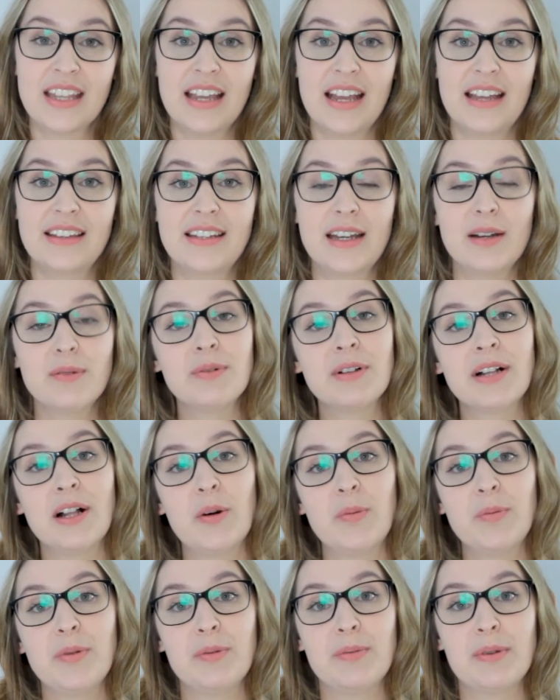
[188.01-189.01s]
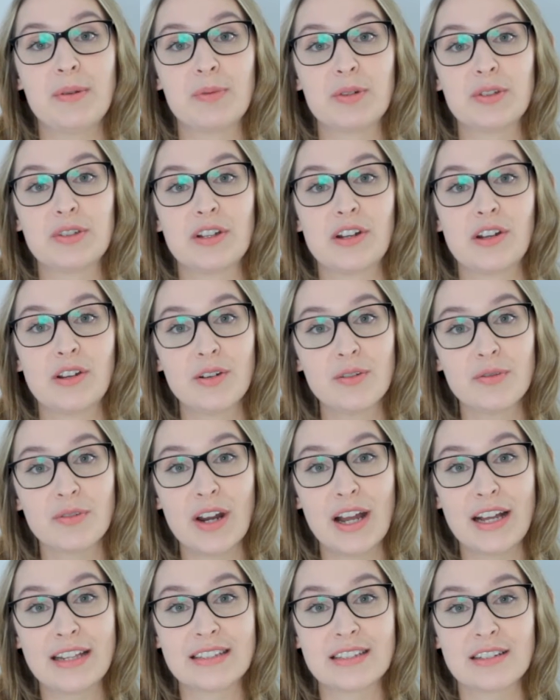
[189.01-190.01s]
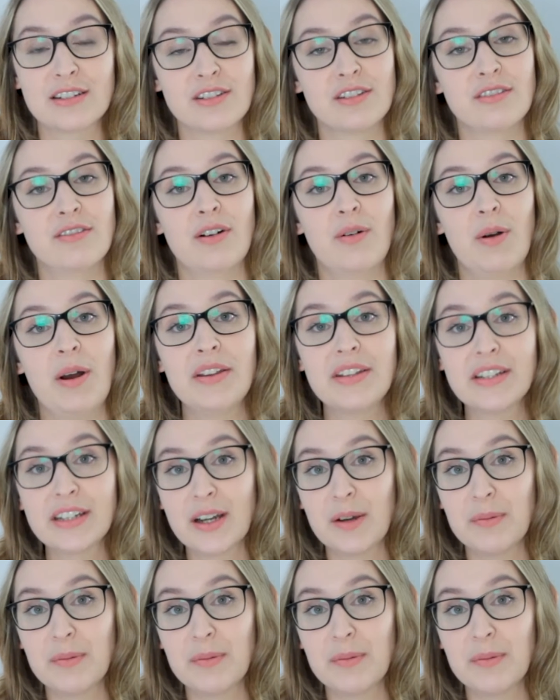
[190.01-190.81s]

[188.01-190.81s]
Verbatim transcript: And that will help you be able to look for answers of how other